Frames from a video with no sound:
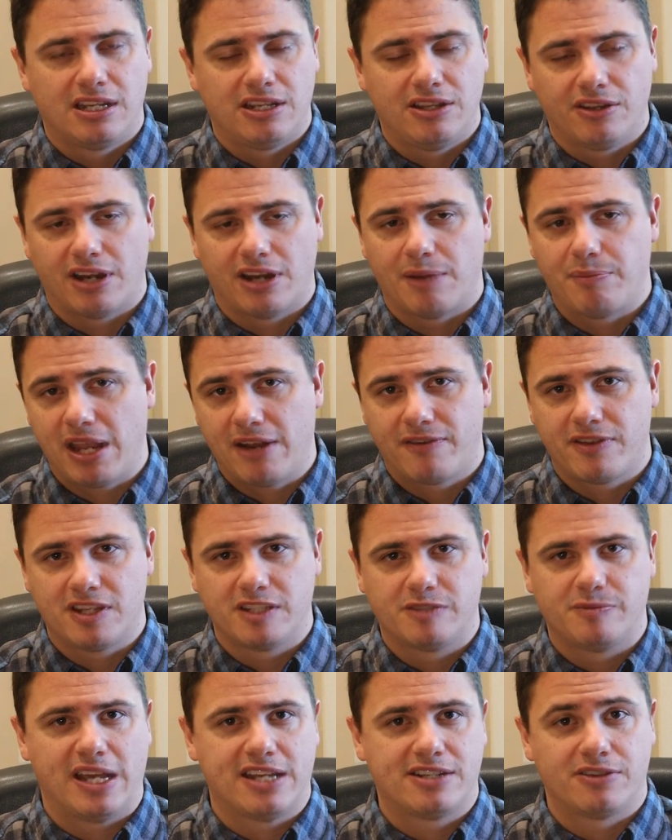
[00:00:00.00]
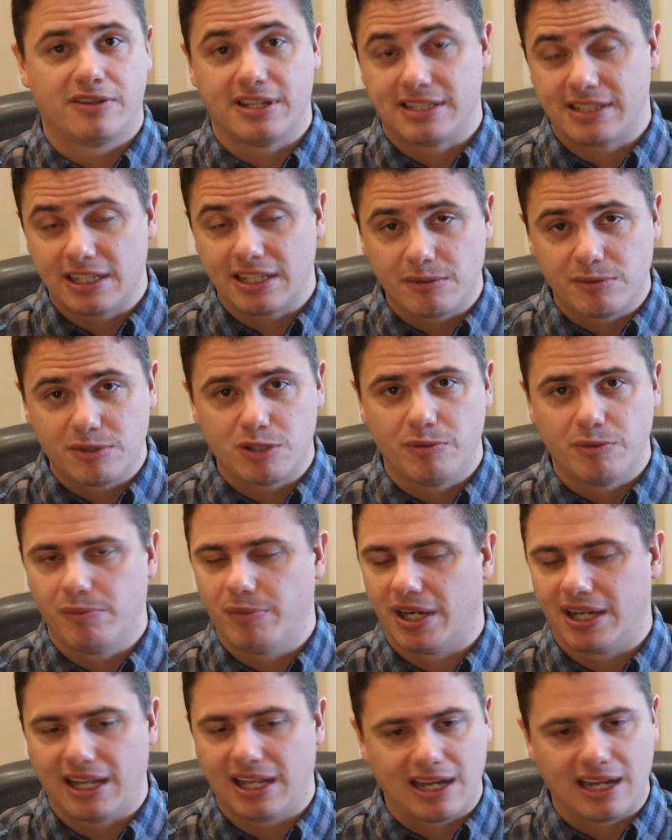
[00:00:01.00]
Either I paid for these masks or they sent them to me.
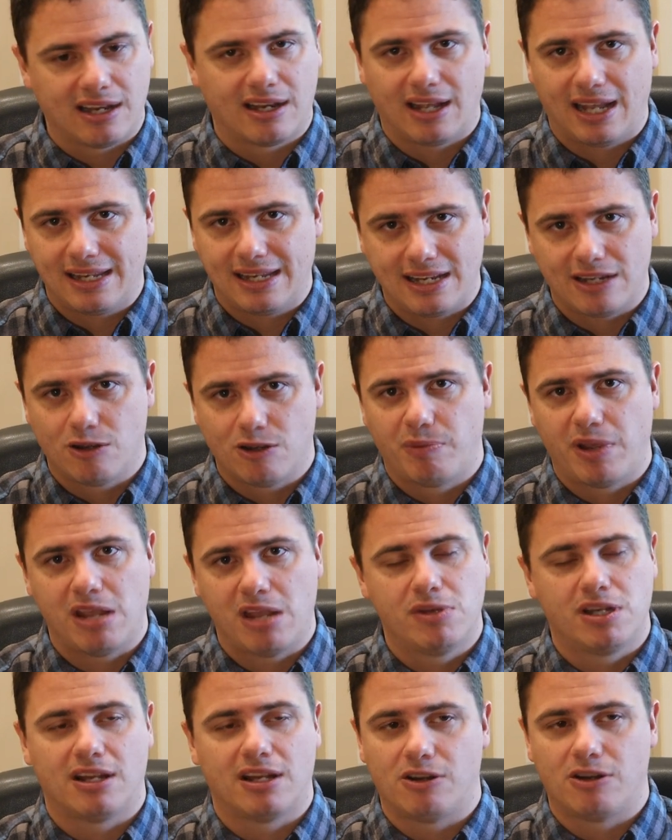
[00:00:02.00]
But again, I take no payment.